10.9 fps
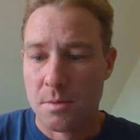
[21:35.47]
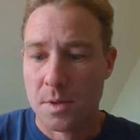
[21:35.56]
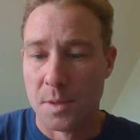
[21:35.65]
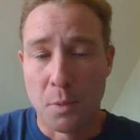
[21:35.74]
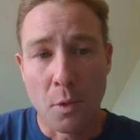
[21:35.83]

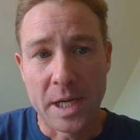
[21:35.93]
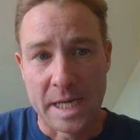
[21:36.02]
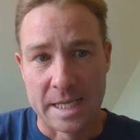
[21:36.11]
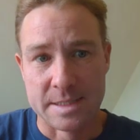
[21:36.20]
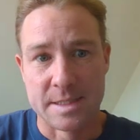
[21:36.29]
The
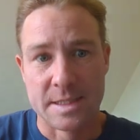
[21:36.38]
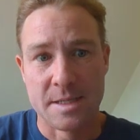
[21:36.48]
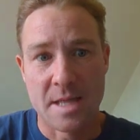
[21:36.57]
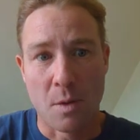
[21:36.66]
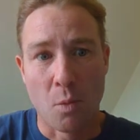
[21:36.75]
point is
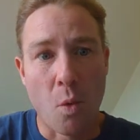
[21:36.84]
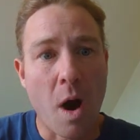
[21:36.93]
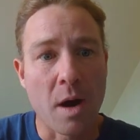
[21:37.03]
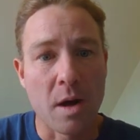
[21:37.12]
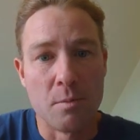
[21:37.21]
that
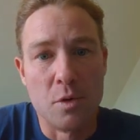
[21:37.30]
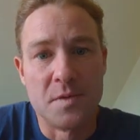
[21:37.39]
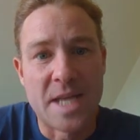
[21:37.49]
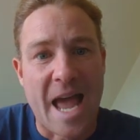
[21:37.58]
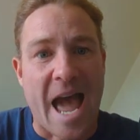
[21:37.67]
water
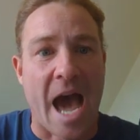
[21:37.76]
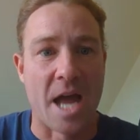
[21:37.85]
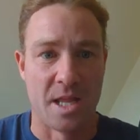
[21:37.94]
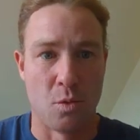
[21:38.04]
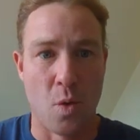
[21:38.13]
moves
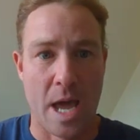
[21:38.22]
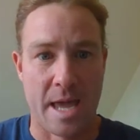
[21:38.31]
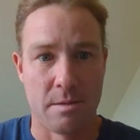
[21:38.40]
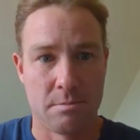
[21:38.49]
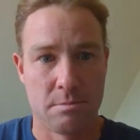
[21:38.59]
out of the way.
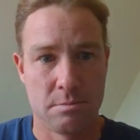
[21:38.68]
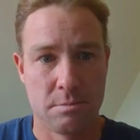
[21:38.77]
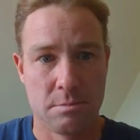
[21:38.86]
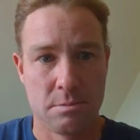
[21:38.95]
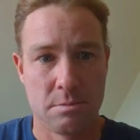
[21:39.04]

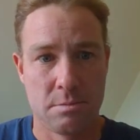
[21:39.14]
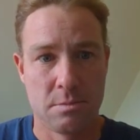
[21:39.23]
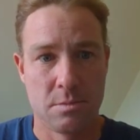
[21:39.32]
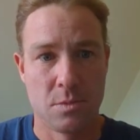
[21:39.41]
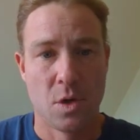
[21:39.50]

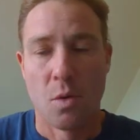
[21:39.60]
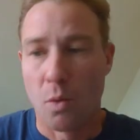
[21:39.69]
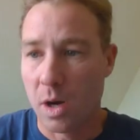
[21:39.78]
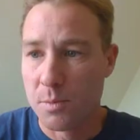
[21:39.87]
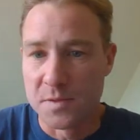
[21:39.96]

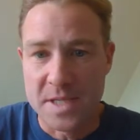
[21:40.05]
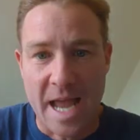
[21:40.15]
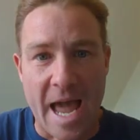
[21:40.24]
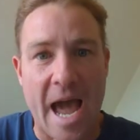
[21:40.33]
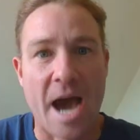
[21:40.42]
Water moves
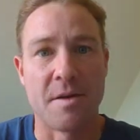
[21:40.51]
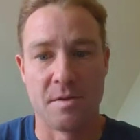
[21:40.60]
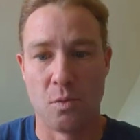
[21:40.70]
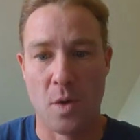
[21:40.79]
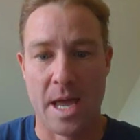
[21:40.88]
out of
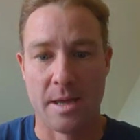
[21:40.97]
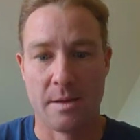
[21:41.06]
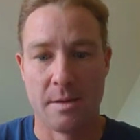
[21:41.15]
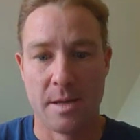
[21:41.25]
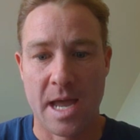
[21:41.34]
the way.
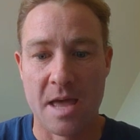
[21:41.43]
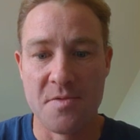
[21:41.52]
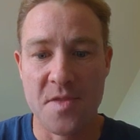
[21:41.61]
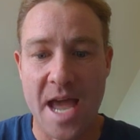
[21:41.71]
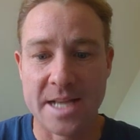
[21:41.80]

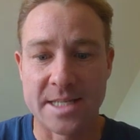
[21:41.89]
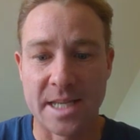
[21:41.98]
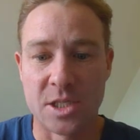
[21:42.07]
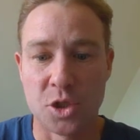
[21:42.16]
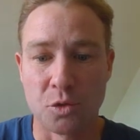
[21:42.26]
And that's
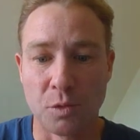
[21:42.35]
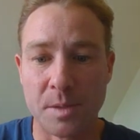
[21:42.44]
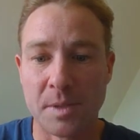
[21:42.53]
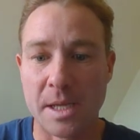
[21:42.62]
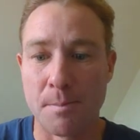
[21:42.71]

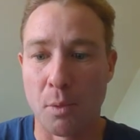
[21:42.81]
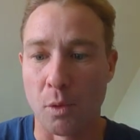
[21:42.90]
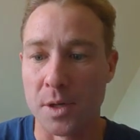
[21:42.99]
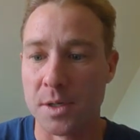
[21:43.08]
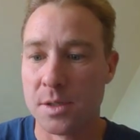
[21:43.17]
extremely
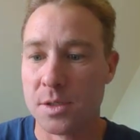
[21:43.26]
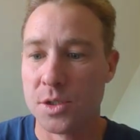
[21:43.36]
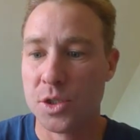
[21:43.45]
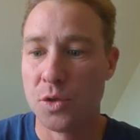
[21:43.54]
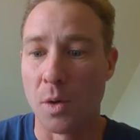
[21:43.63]
important
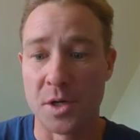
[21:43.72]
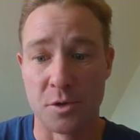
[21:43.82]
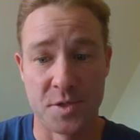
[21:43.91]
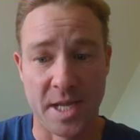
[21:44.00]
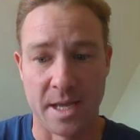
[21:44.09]
to
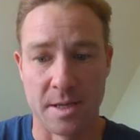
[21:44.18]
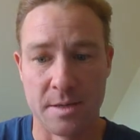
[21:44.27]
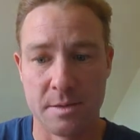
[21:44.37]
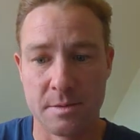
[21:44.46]
understand.